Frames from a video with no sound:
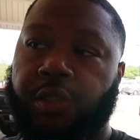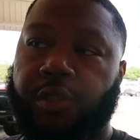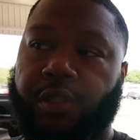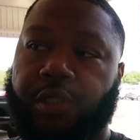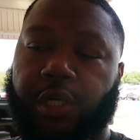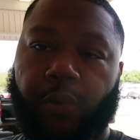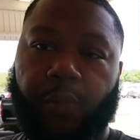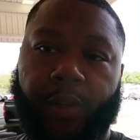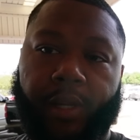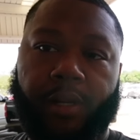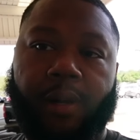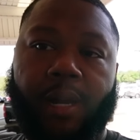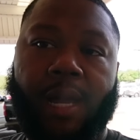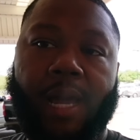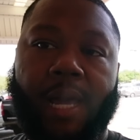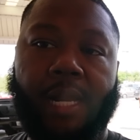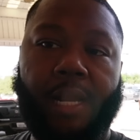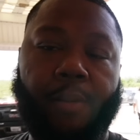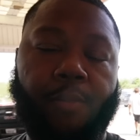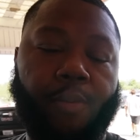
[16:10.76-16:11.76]
buy so we don't
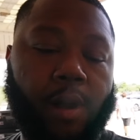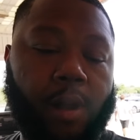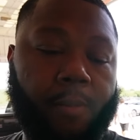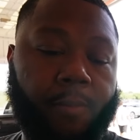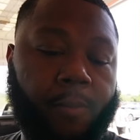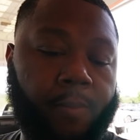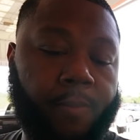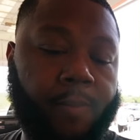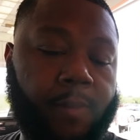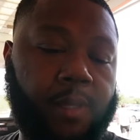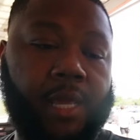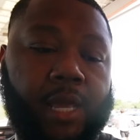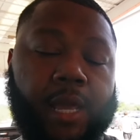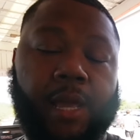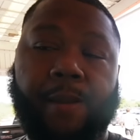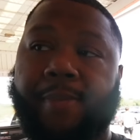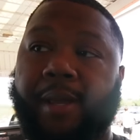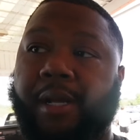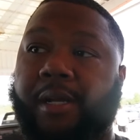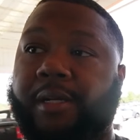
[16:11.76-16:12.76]
have that problem. Yeah,
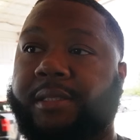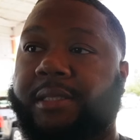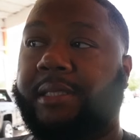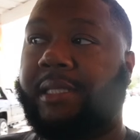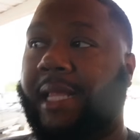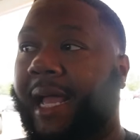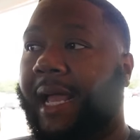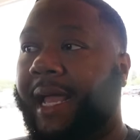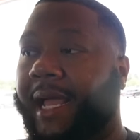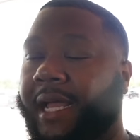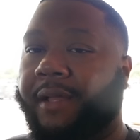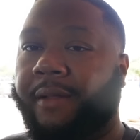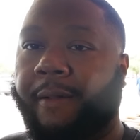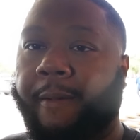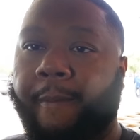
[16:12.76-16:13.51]
a bigger slide.